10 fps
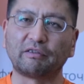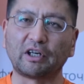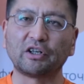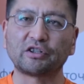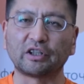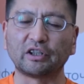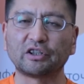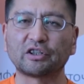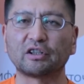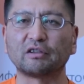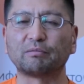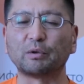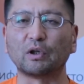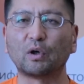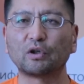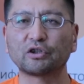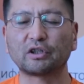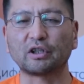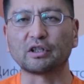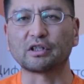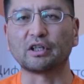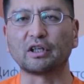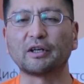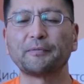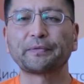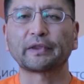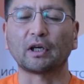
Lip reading: very interesting initiative we launched is the